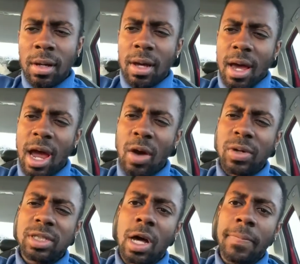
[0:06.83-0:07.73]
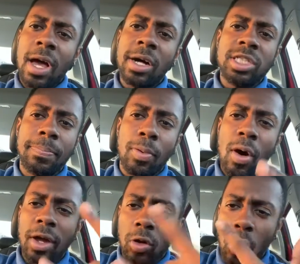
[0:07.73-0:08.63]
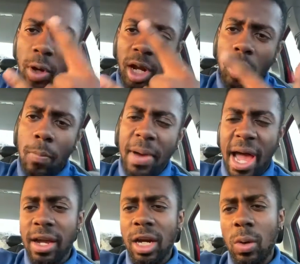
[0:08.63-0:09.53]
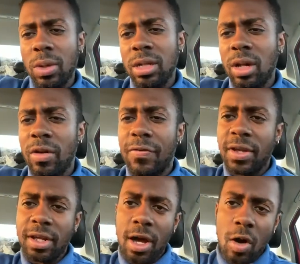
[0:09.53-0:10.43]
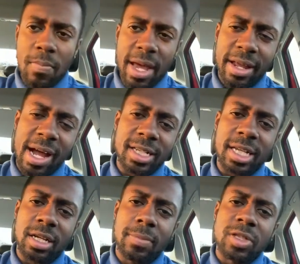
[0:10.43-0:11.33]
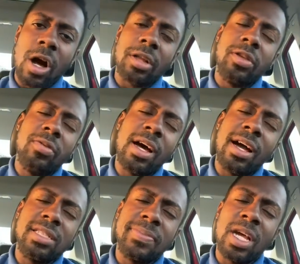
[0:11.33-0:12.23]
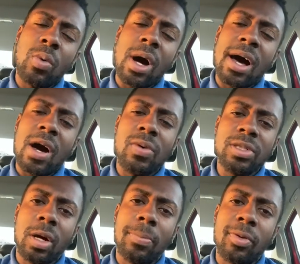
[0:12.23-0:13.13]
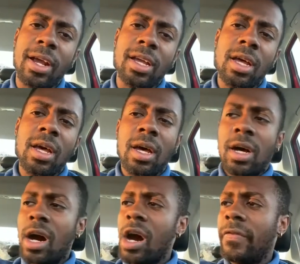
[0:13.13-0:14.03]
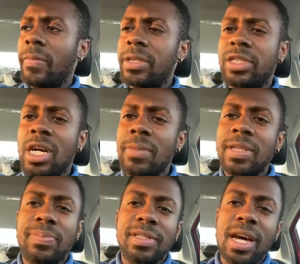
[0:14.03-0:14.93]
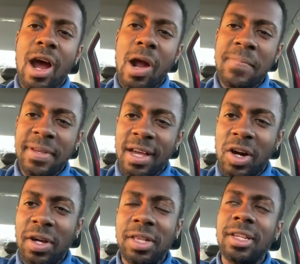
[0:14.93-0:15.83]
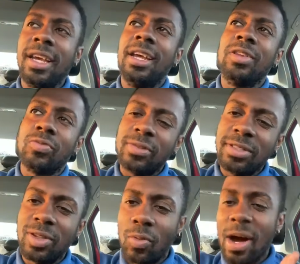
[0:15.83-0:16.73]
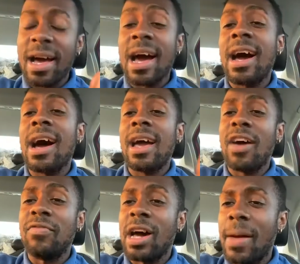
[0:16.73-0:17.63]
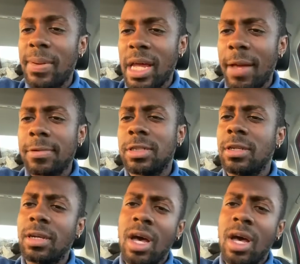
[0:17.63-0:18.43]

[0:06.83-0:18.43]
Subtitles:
Hey, what's up, y'all? It's your boy Cool Eagle back here with another video, man. I had to come talk to you guys, man, while I was on break from this job that's been tiring me out, and the reason why I have not been able to